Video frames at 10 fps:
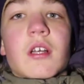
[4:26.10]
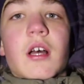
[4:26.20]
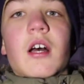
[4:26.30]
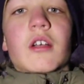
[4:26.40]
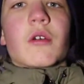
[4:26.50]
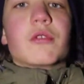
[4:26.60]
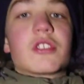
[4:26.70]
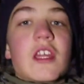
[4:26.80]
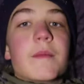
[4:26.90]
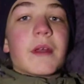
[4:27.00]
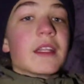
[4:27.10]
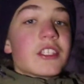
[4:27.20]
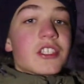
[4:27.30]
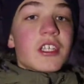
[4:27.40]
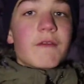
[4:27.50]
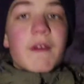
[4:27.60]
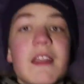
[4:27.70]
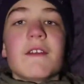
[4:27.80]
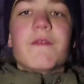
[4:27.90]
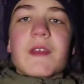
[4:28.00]
uh, go to sleep and let's see if
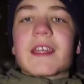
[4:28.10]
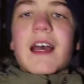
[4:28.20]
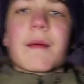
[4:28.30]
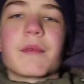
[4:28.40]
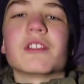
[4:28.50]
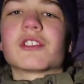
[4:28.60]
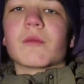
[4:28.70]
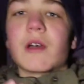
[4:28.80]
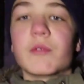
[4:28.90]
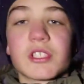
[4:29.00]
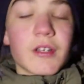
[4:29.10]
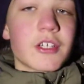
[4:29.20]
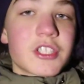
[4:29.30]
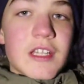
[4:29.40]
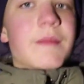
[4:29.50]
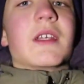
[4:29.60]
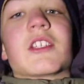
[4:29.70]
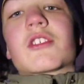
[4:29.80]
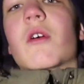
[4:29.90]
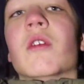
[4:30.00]
anything happens while we are sleeping.
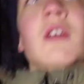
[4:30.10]
Let's go.